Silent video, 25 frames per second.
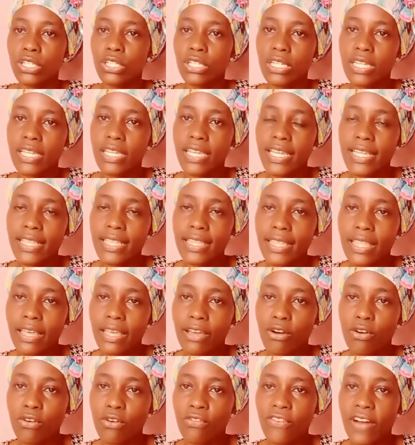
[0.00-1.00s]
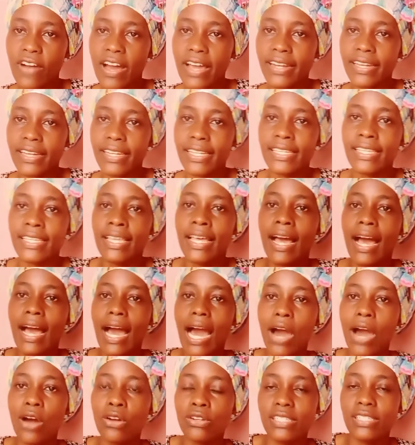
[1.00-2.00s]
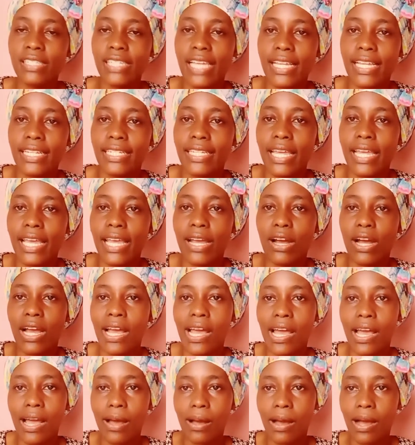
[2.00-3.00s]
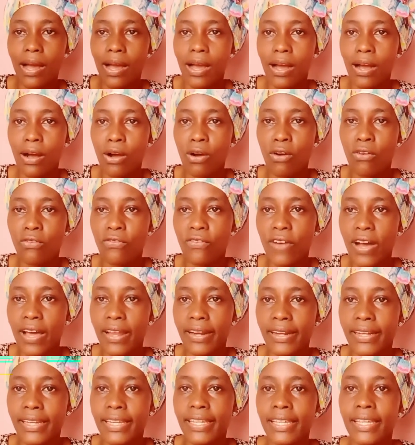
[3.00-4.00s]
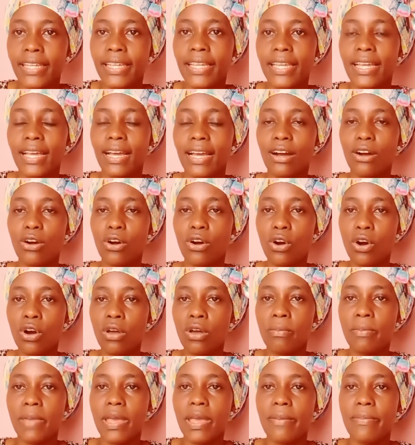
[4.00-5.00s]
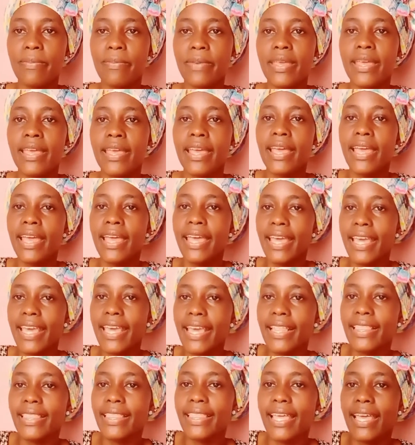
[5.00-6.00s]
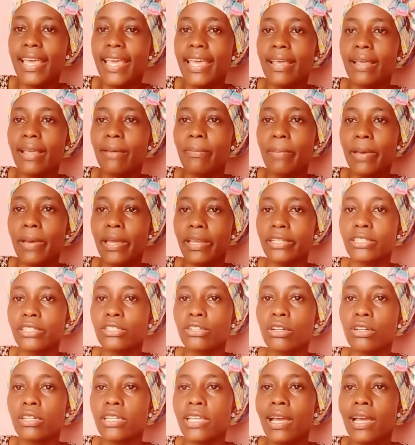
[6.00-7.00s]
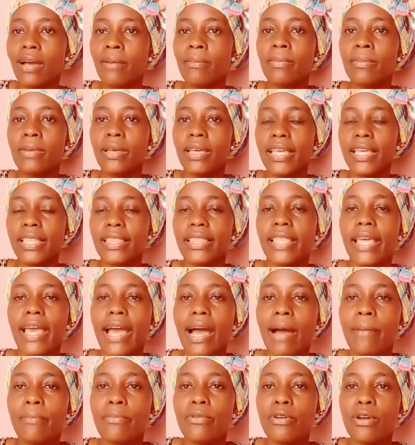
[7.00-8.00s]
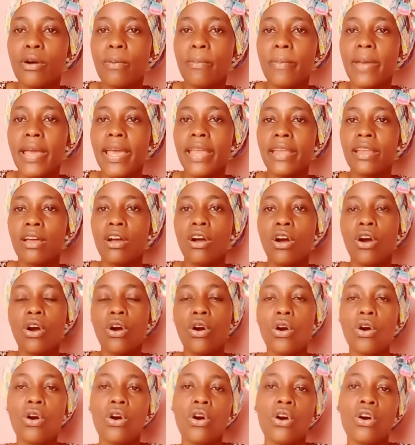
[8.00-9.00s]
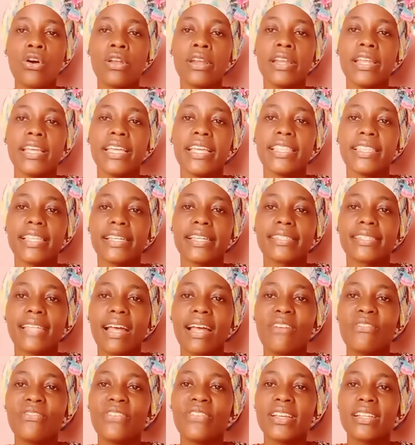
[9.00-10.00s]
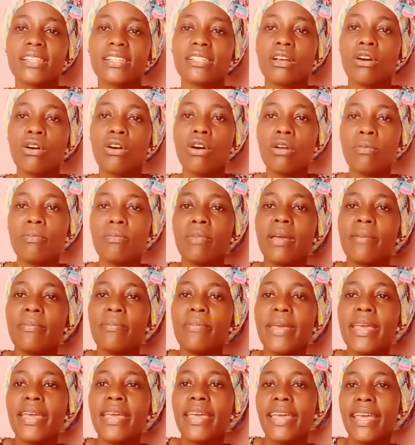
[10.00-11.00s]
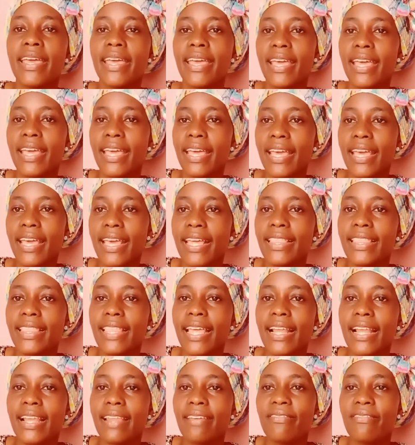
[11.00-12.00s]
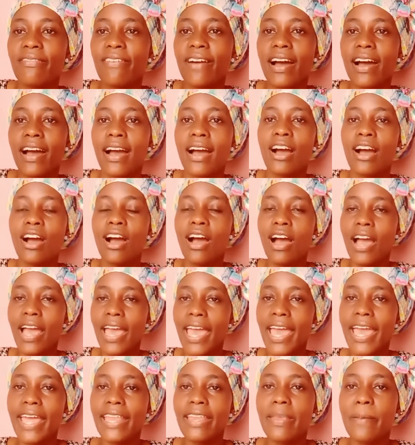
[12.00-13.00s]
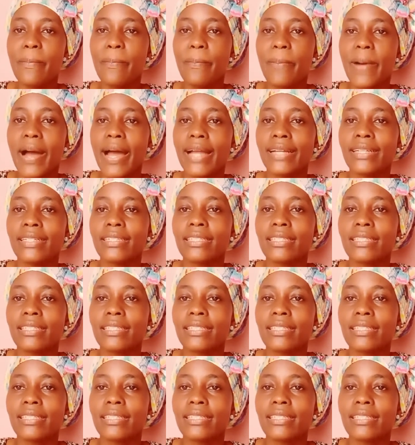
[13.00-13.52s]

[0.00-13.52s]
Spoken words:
in the ovary, outside the ovary, or maybe in the peritoneum, in the abdomen, or in the cervix, or maybe in the liver, any part